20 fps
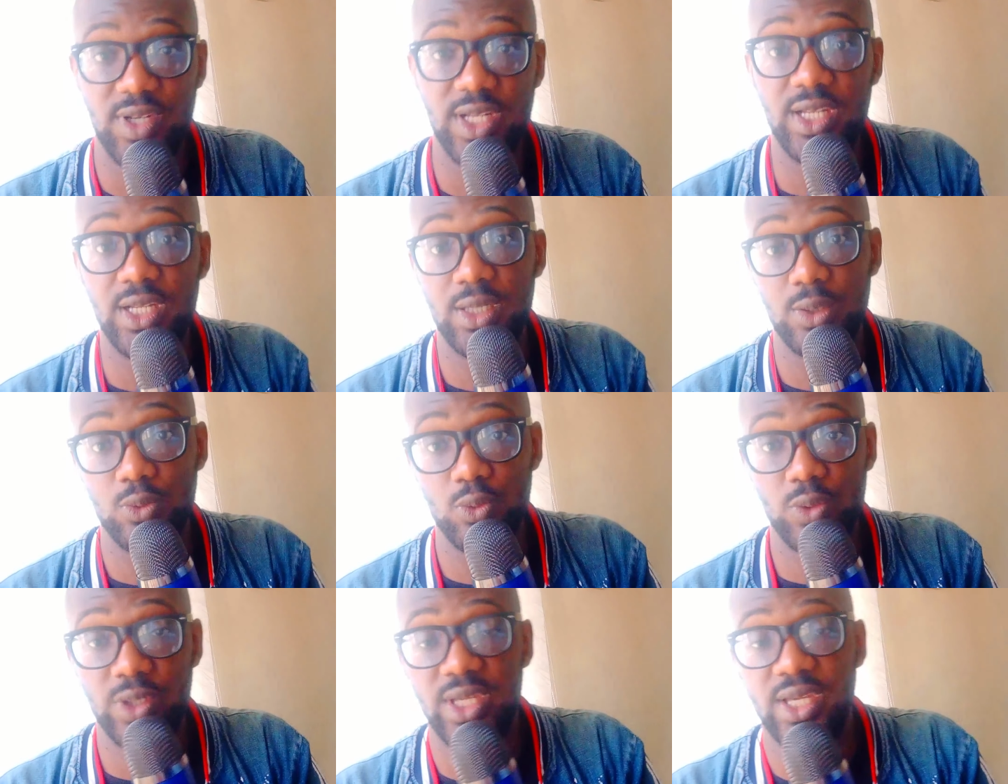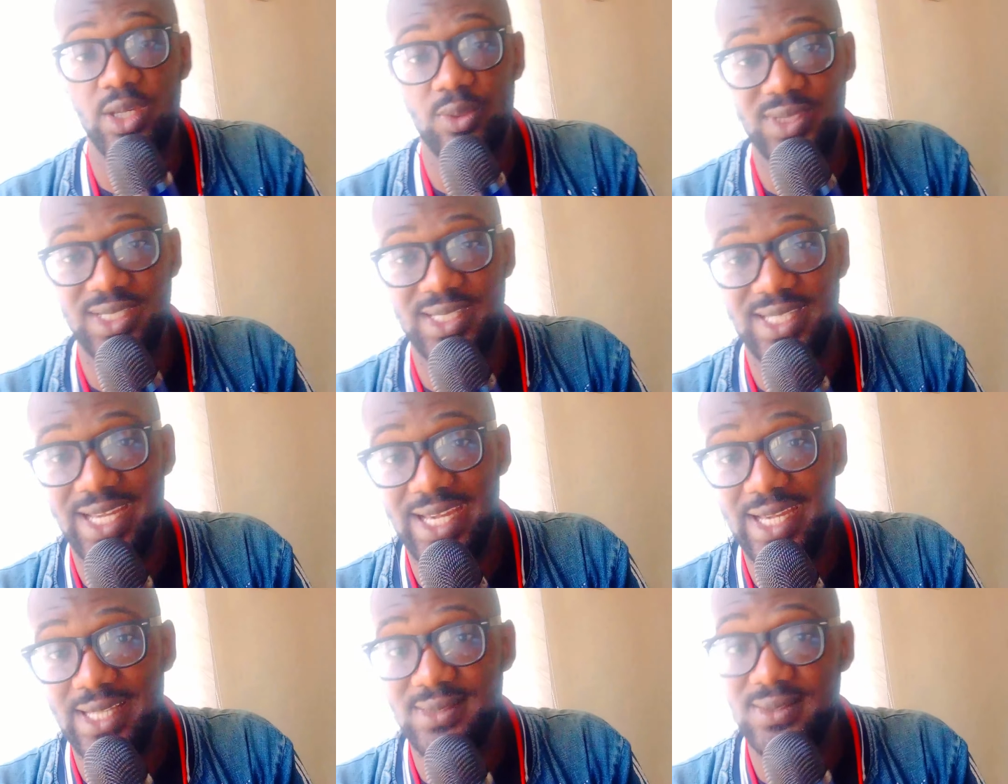Rather than cook a healthy
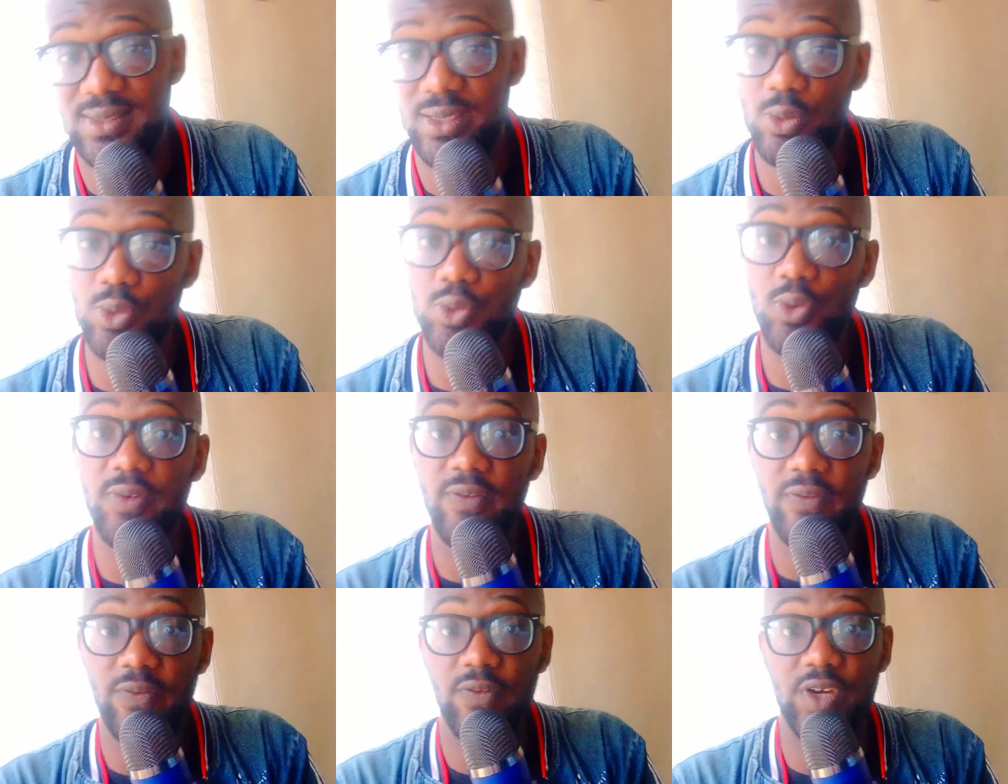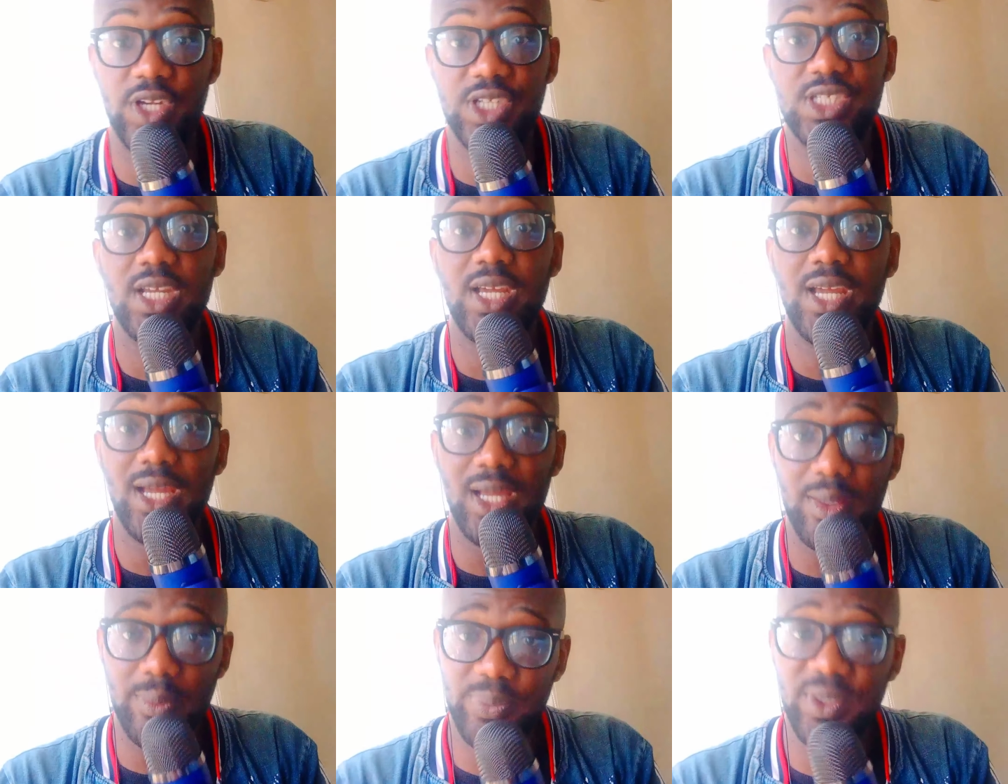diet, they go to the fridge
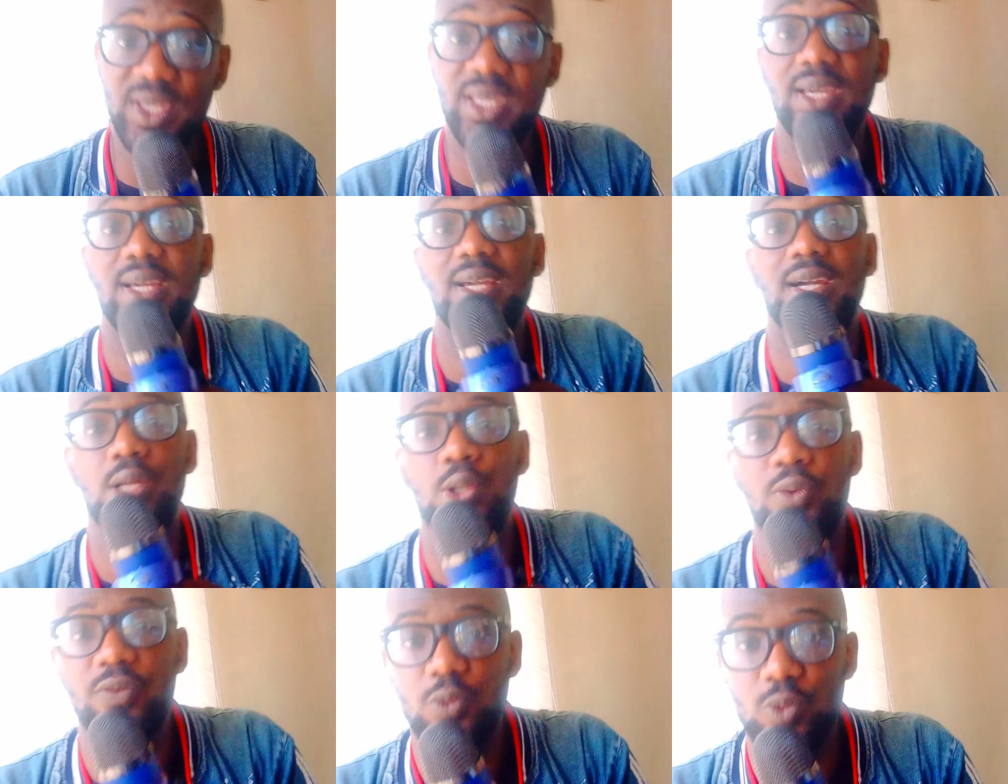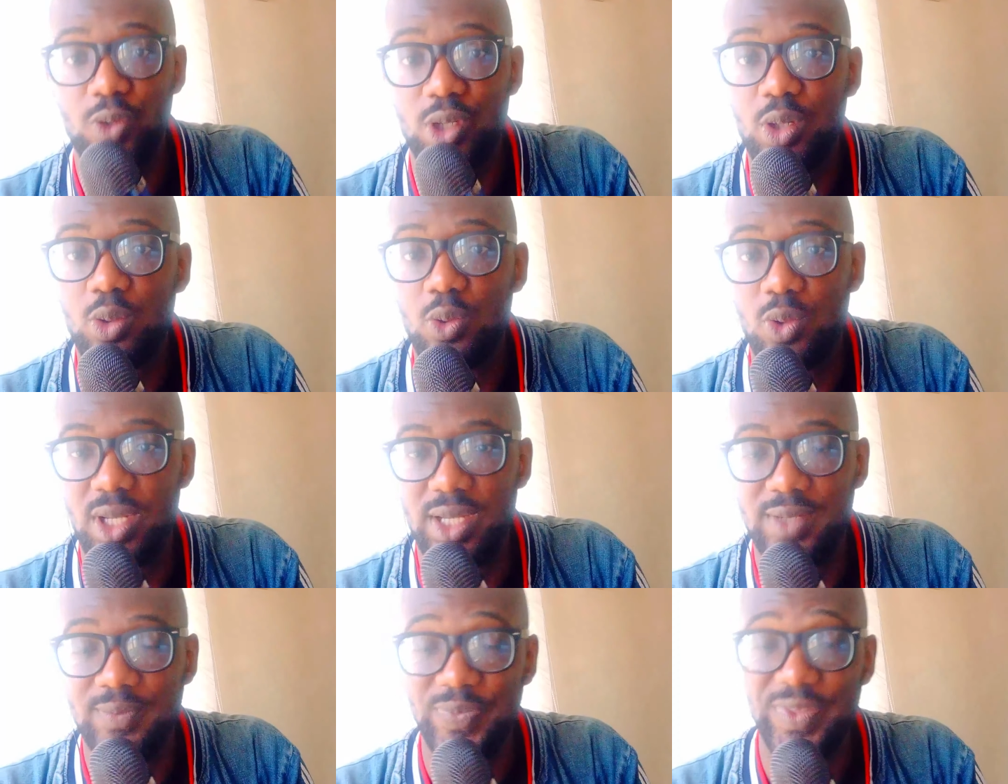and pick a can of Coca
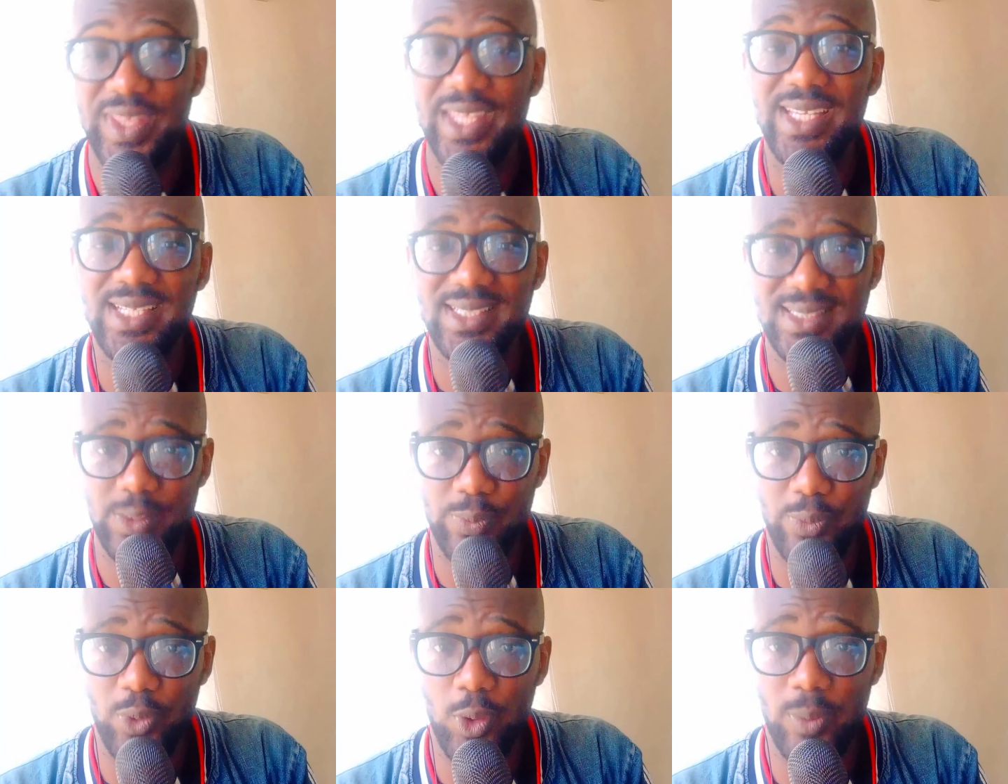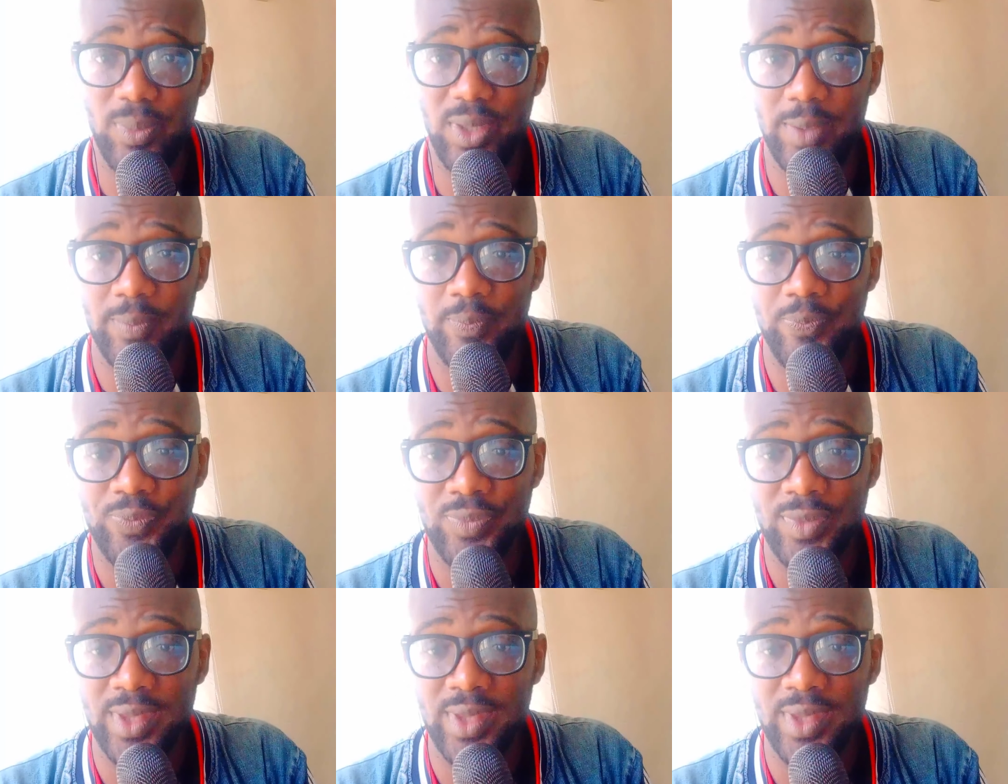Cola it's a problem.